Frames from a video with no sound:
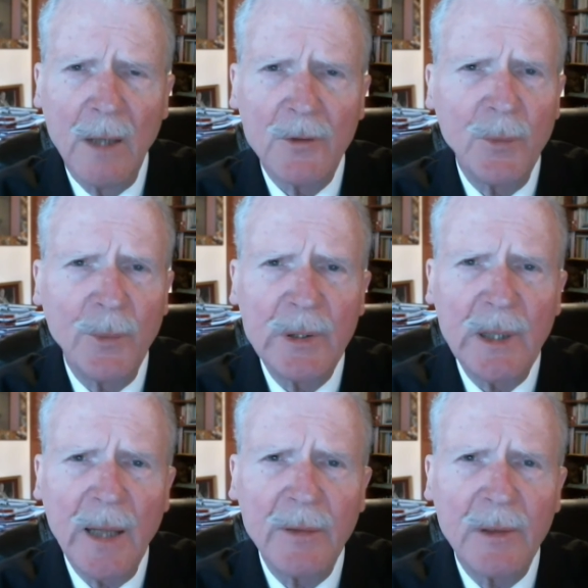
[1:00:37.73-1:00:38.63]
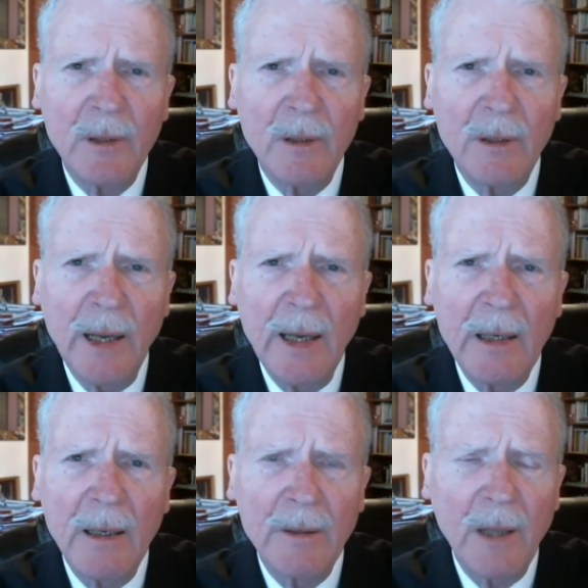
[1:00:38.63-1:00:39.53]
to pretend
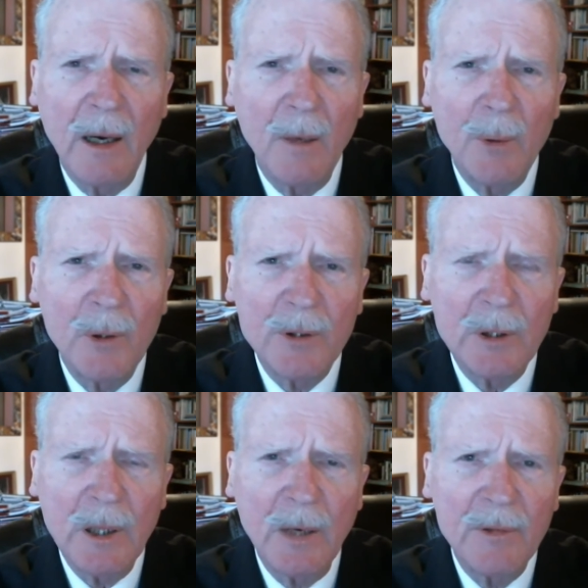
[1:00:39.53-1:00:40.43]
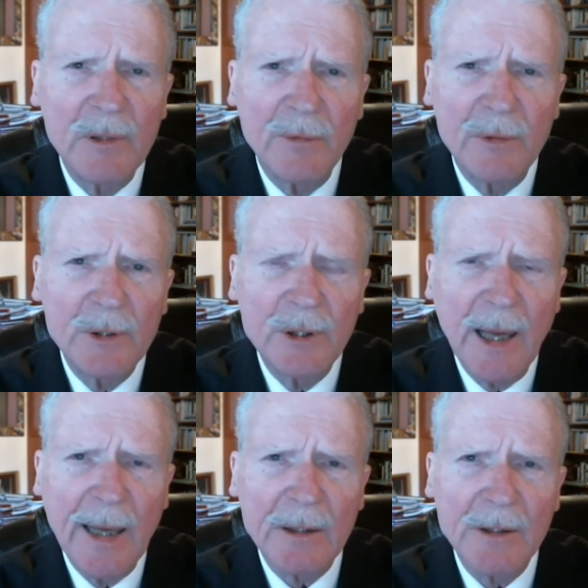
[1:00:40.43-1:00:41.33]
they are a person of a different
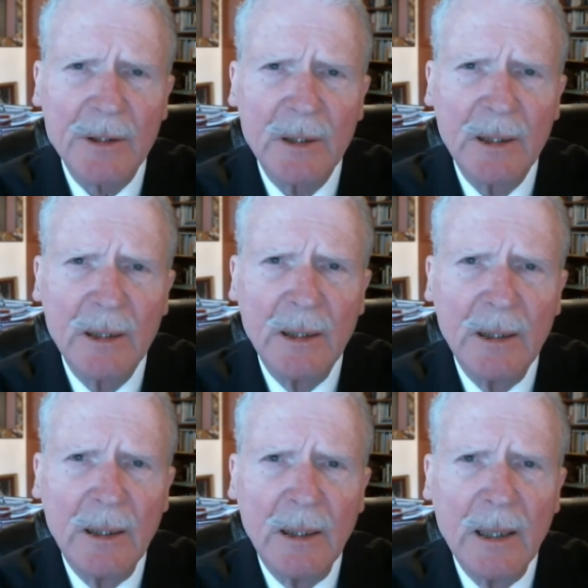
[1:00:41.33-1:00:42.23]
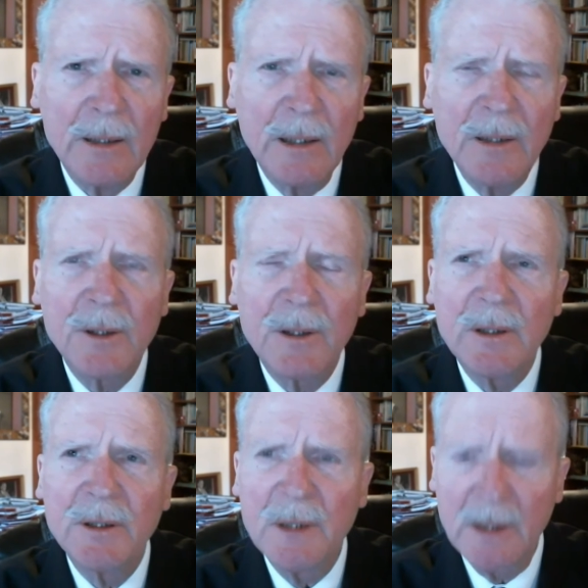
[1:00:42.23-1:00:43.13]
sex. This
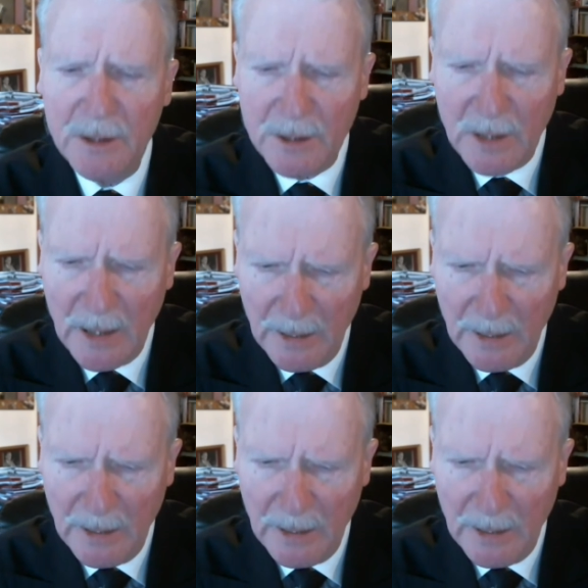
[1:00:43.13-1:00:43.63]
is